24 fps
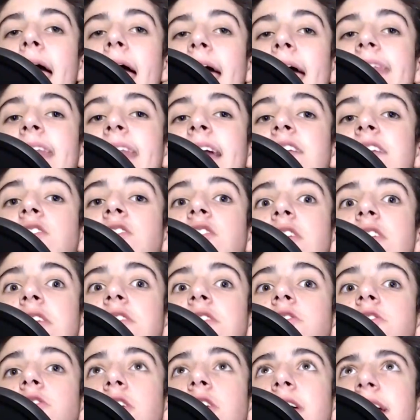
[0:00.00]
And then
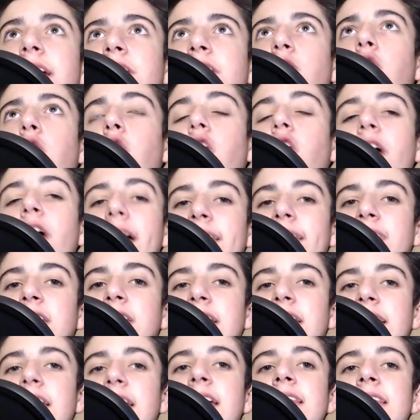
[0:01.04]
you look at Cole
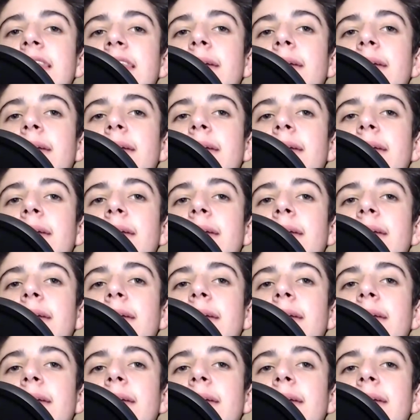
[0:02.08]
Anthony.